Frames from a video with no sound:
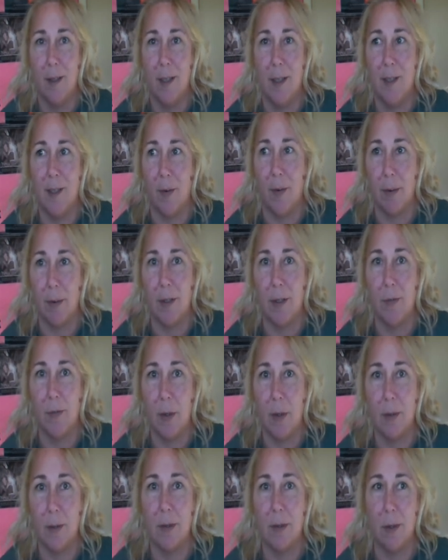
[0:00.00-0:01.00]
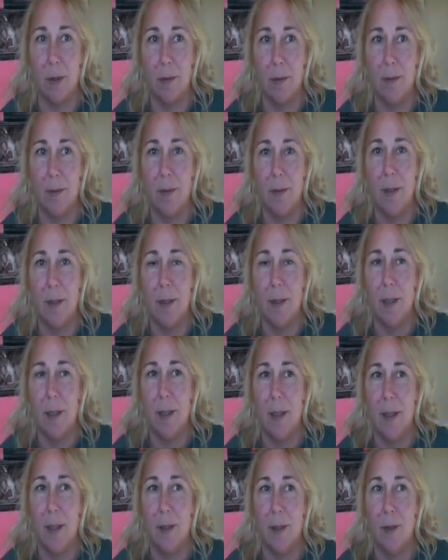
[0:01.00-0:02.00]
It's very difficult. So
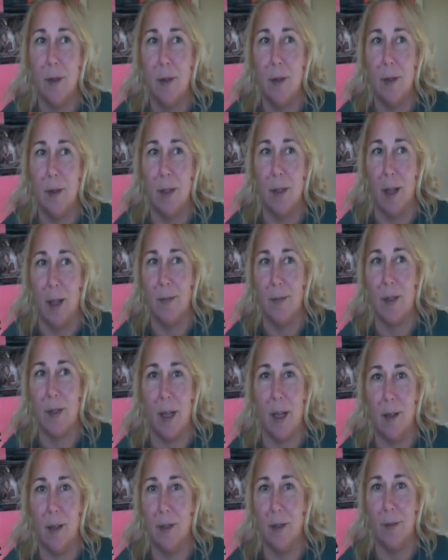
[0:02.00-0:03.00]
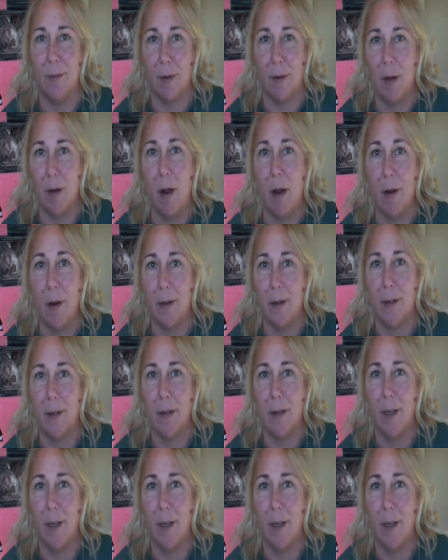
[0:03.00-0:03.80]
the lifestyle is very hard.